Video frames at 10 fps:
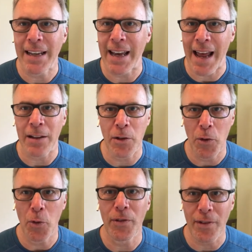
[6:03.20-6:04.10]
to get out and
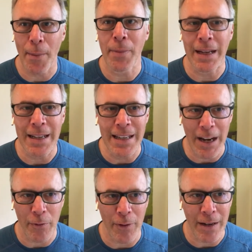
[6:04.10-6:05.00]
do something
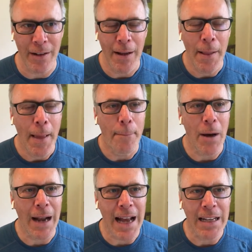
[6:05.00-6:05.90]
different.
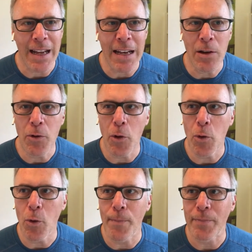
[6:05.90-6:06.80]
But I didn't
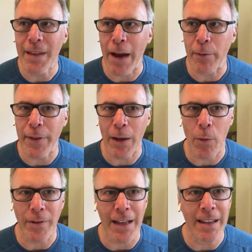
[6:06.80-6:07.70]
do everything at
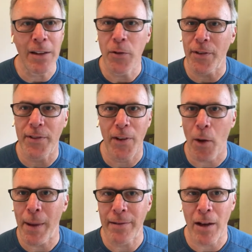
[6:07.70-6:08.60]
once. I didn't just
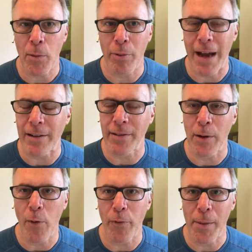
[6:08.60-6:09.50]
sell my dental practice and
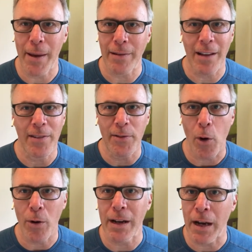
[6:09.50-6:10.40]
hope for the best. I
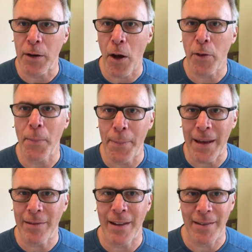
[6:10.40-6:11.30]
started another
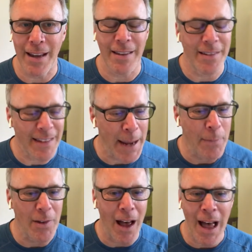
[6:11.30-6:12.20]
business at the
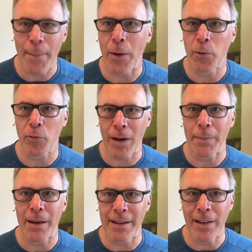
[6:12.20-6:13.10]
same time I was
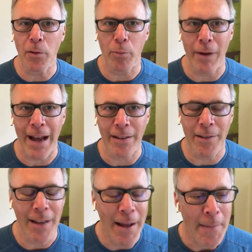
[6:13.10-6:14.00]
running my dental
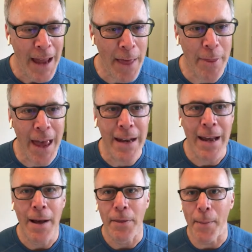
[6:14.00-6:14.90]
practice. And then
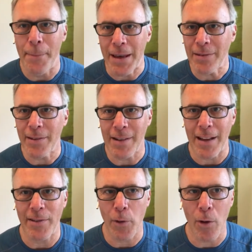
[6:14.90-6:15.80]
the business that
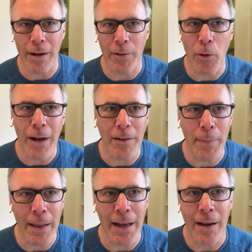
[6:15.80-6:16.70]
I started turned out to
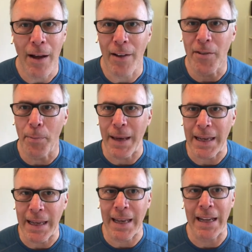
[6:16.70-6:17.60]
be like a
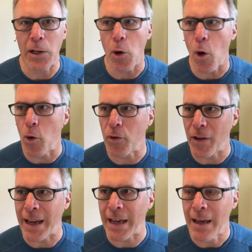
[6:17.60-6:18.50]
speaking and
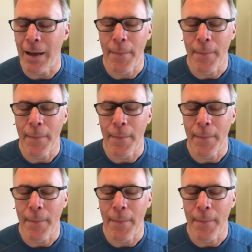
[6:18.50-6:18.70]
coaching